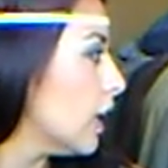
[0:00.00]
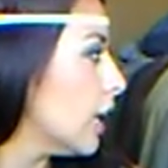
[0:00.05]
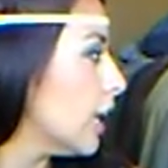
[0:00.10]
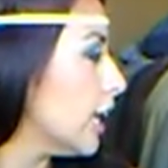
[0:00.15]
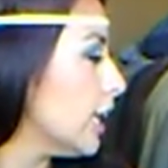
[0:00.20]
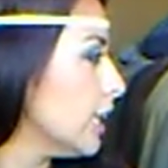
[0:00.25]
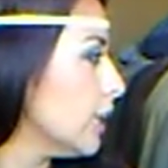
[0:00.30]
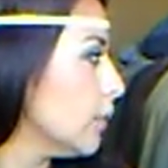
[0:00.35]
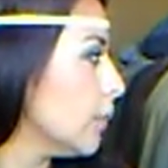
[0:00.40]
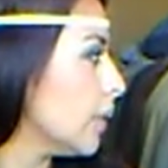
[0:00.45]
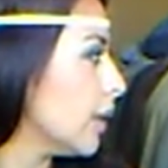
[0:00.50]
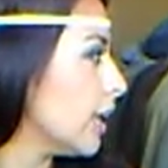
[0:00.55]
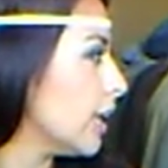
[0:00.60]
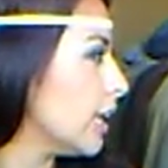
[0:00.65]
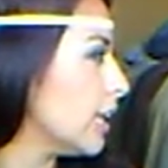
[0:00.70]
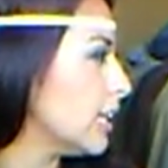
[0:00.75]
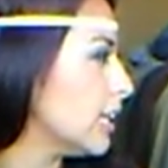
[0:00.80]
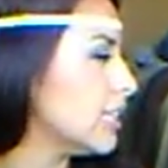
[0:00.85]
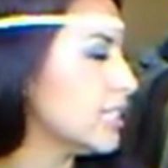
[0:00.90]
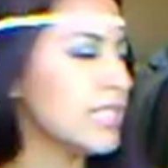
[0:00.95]

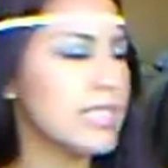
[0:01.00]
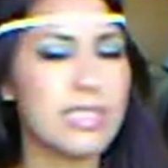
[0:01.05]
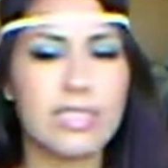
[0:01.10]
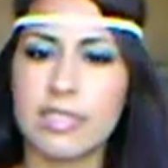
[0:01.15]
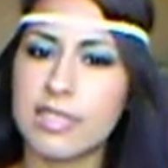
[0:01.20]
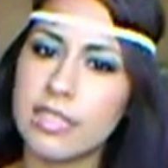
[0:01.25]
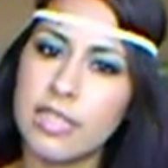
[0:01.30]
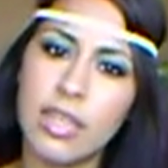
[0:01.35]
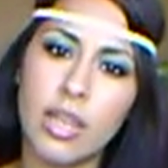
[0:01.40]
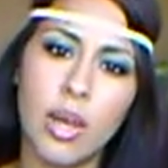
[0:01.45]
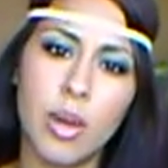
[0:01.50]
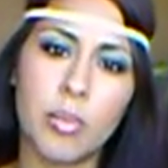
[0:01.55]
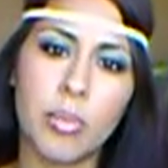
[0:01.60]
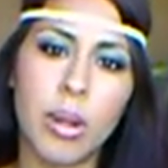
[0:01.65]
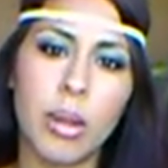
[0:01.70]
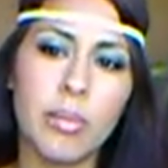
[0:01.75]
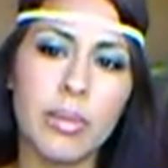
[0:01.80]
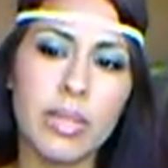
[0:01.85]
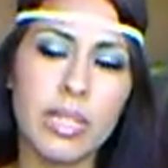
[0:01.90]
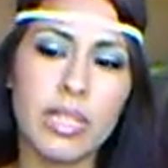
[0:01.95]
Anyways, I'm
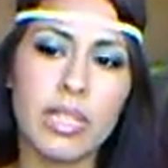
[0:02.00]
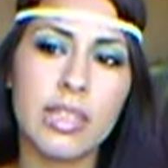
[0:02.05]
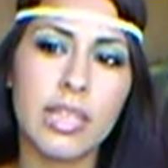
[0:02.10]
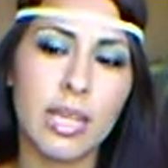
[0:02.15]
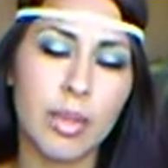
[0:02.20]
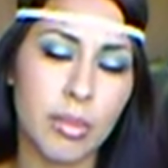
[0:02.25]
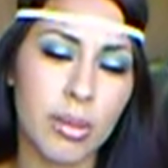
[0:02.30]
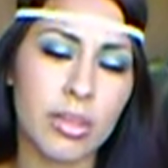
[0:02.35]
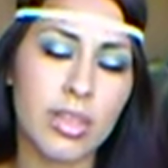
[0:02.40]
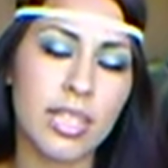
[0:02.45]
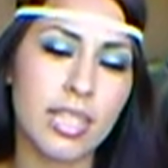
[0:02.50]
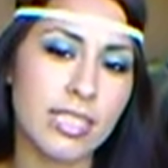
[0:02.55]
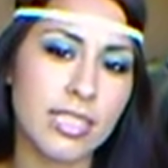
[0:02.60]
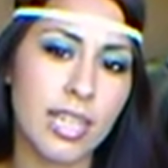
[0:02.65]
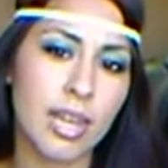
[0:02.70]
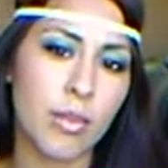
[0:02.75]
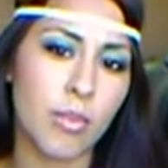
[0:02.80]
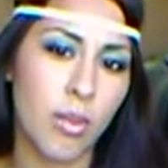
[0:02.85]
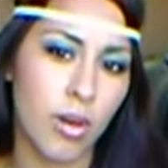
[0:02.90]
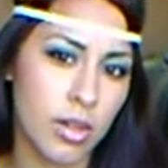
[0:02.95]
probably going to think about things
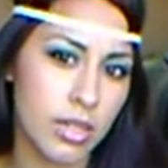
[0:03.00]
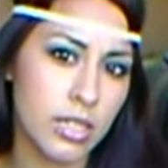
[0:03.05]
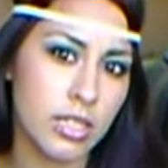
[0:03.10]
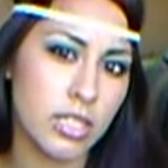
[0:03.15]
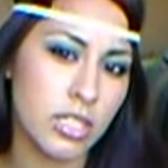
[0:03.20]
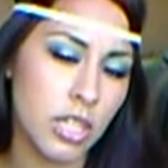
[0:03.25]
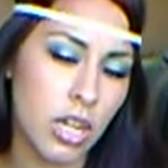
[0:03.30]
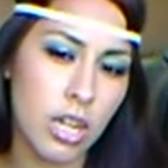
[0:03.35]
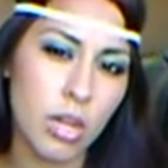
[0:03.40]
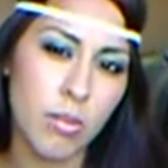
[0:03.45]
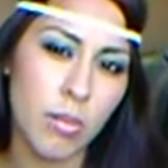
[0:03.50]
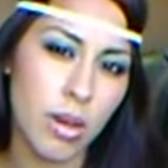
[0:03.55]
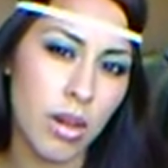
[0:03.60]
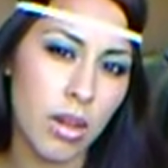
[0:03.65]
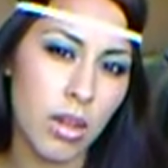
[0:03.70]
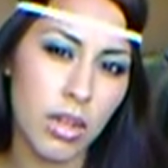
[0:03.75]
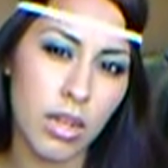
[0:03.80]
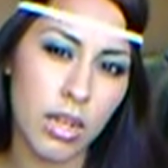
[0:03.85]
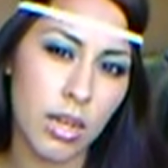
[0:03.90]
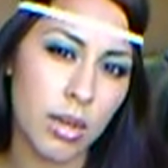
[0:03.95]
that I wanted to talk
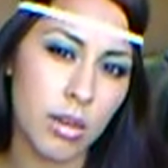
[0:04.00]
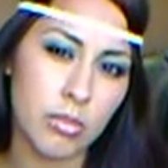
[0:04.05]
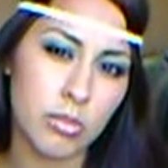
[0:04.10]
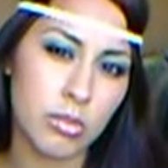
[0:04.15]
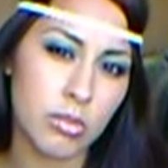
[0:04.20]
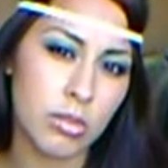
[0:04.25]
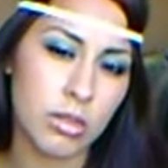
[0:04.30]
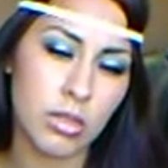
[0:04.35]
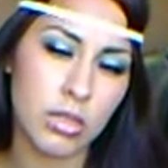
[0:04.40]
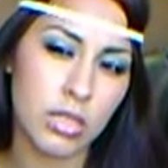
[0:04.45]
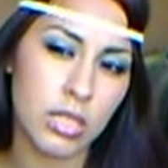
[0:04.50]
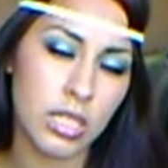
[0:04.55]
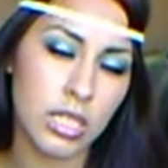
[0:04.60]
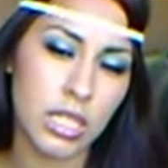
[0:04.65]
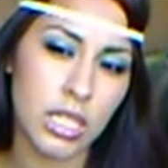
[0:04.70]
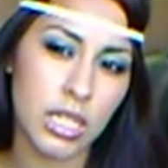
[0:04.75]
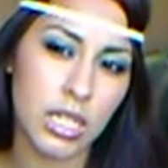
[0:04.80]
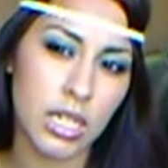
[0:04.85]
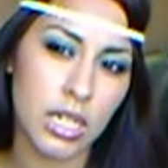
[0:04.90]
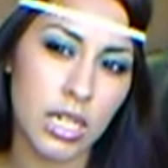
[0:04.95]
about, and I'm
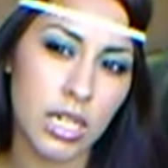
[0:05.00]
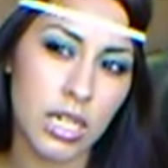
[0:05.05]
literally,